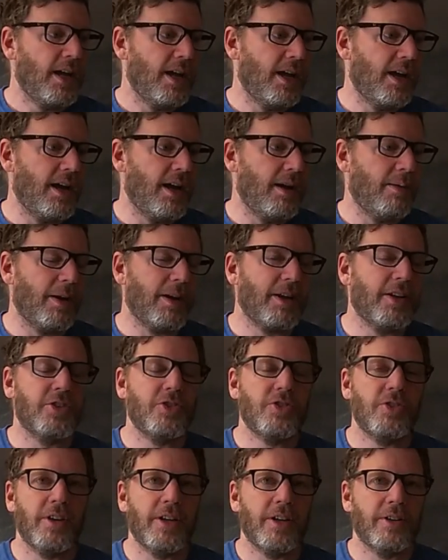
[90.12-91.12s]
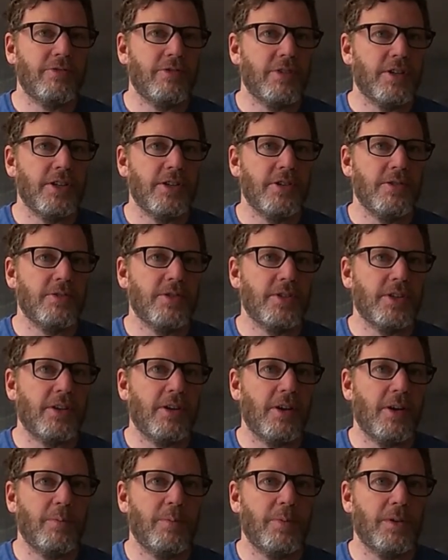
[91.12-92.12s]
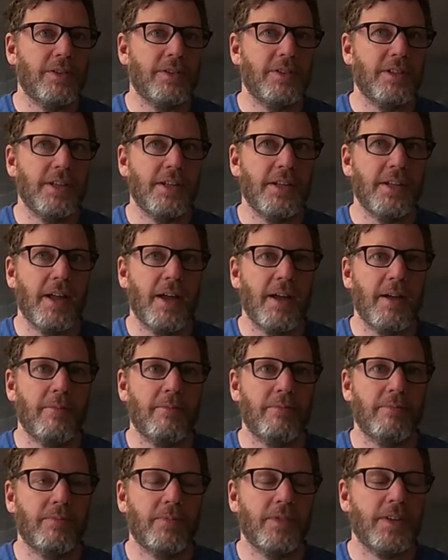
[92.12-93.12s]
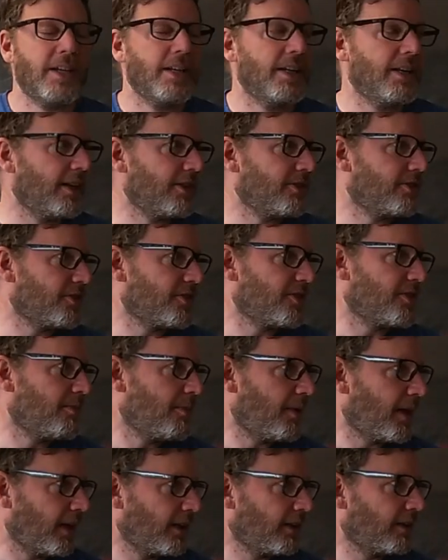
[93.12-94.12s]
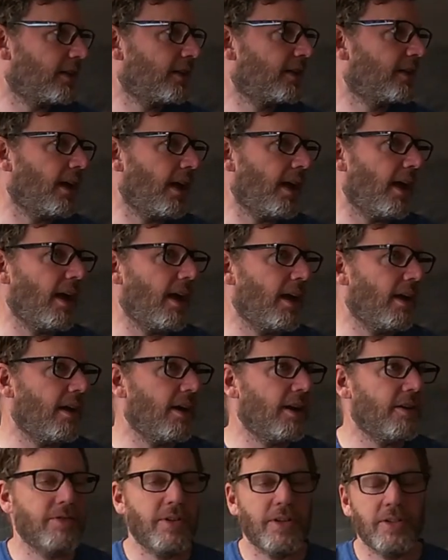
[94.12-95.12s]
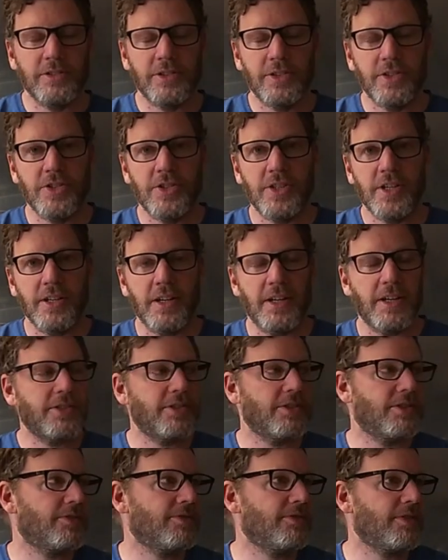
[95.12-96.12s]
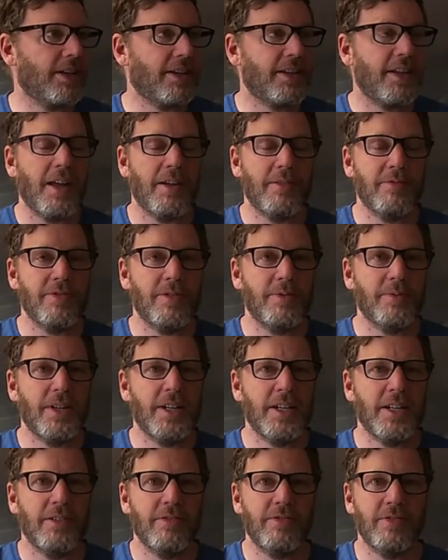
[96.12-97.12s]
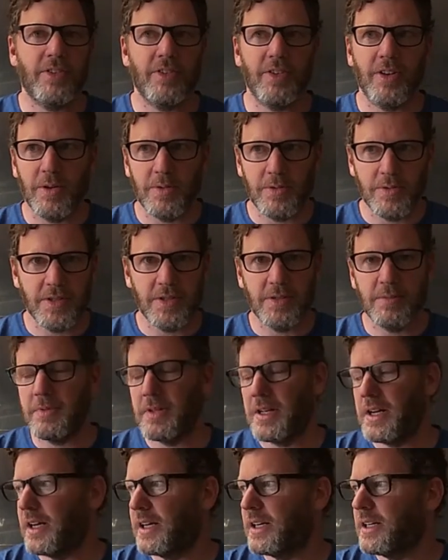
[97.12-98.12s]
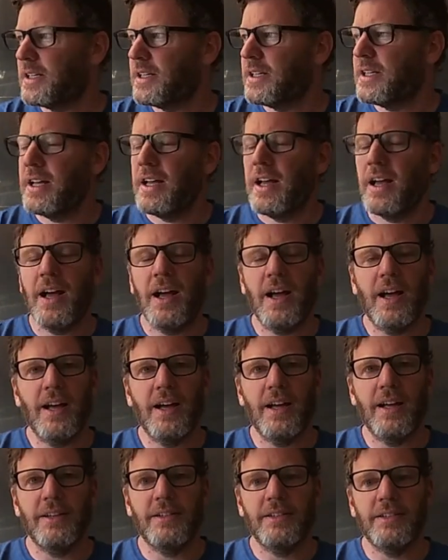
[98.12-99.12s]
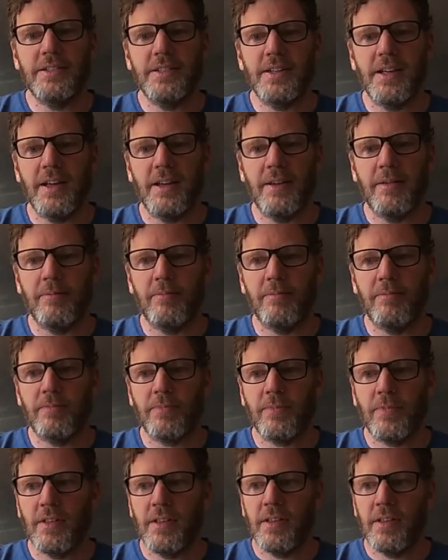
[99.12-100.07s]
I'm going to try and reuse a couple of the connectors, the main high voltage connectors that came from the Leaf. There's loads of them there, and